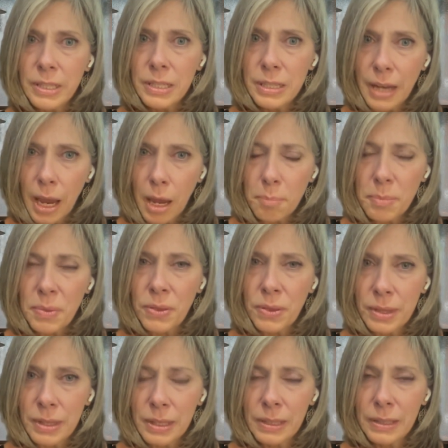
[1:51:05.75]
But you have a
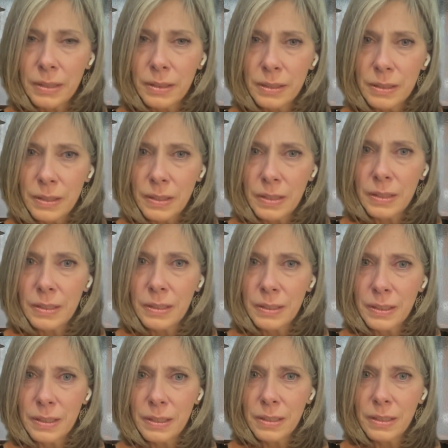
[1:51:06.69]
depth
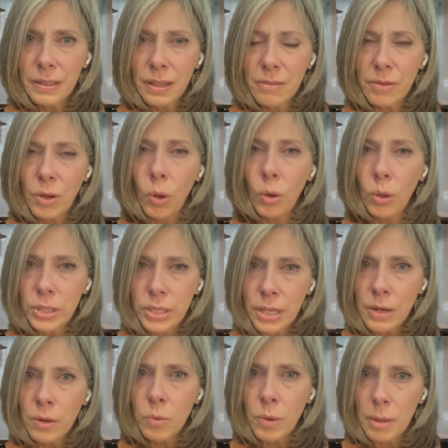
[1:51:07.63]
of
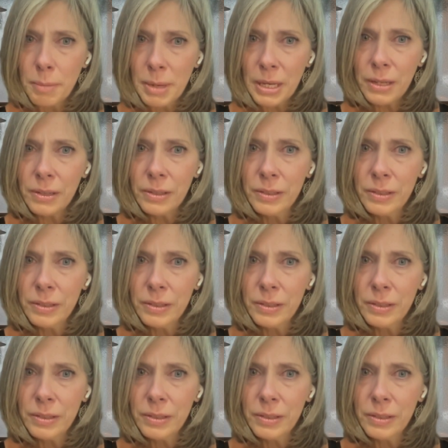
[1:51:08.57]
holding women